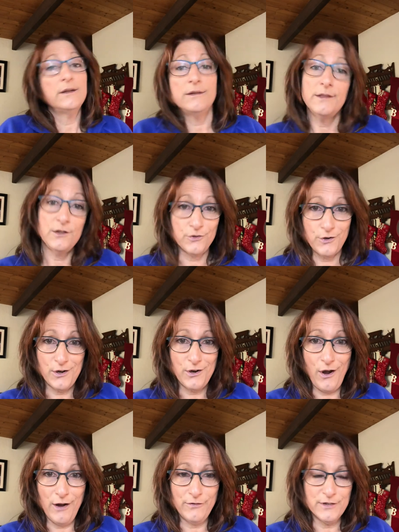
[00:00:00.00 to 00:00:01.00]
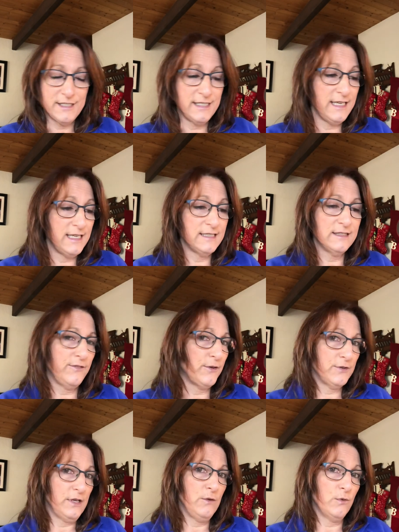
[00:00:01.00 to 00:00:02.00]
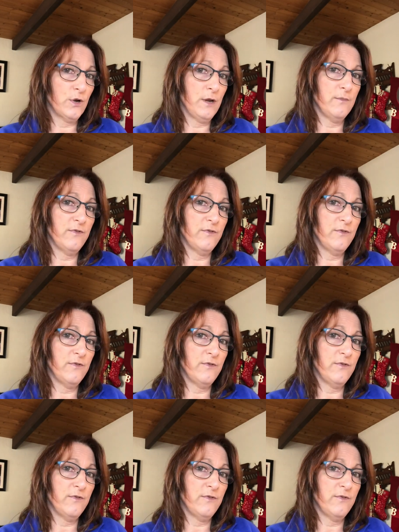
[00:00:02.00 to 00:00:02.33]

that you're going to cough or sneeze, if there's any warning